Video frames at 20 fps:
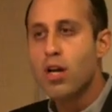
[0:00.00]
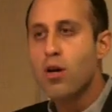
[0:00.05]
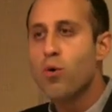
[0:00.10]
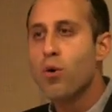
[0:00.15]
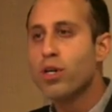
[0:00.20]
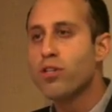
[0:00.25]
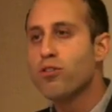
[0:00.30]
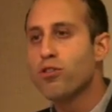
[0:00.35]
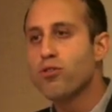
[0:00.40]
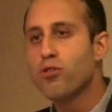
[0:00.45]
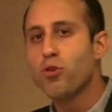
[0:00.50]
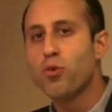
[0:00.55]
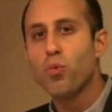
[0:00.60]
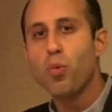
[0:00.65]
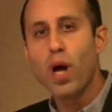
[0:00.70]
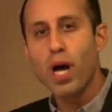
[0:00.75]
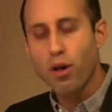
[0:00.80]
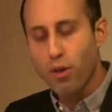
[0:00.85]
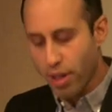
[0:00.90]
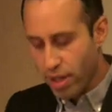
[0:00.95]
who understood
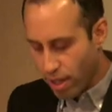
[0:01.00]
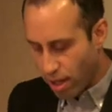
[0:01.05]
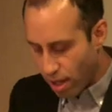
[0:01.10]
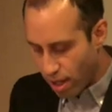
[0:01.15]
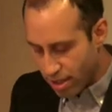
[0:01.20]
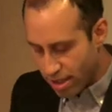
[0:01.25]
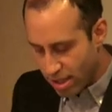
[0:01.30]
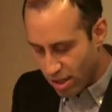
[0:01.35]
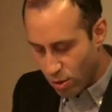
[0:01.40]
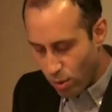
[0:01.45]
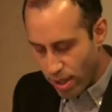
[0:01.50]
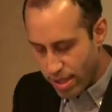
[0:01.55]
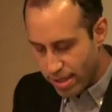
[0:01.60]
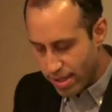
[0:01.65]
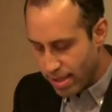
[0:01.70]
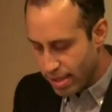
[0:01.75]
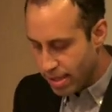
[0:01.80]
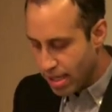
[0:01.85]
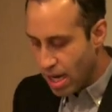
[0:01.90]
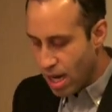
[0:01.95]
well the
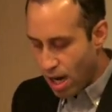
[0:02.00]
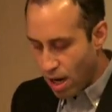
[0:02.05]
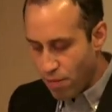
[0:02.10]
consequences